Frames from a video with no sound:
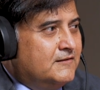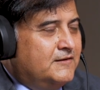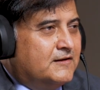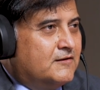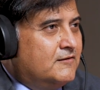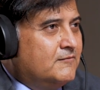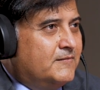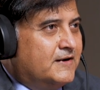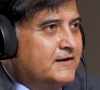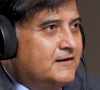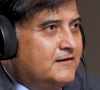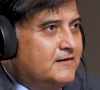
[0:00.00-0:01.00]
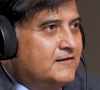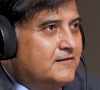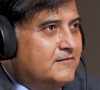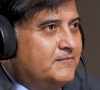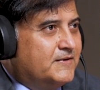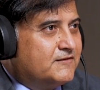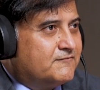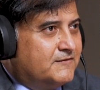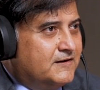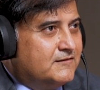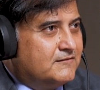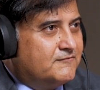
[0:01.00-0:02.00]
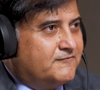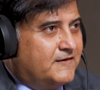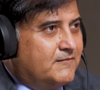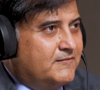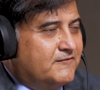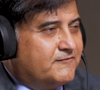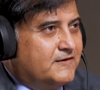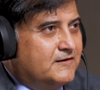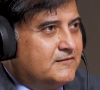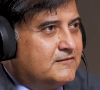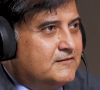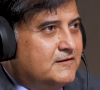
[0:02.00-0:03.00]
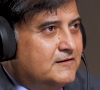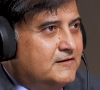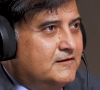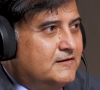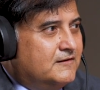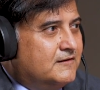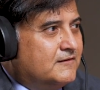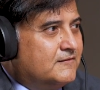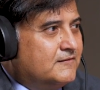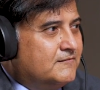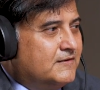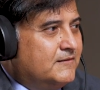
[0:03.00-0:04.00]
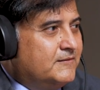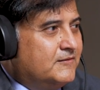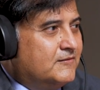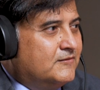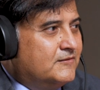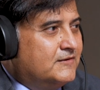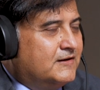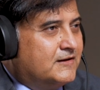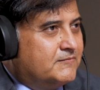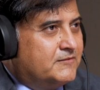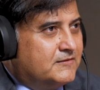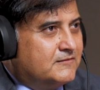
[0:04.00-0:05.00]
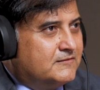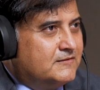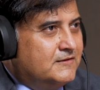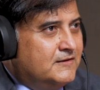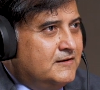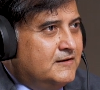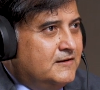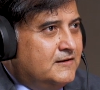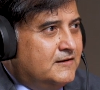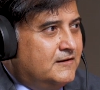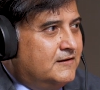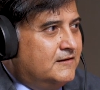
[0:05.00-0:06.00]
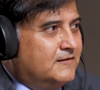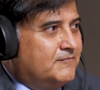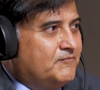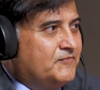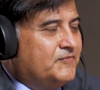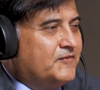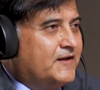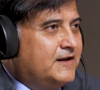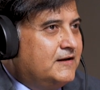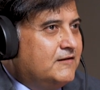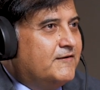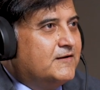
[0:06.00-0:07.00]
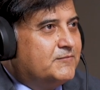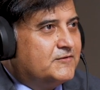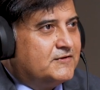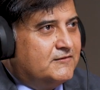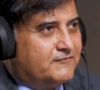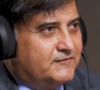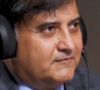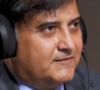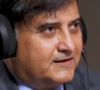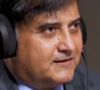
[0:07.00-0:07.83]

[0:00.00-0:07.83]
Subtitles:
they're all my best friends, family friends. They're like brothers. 95% of them, I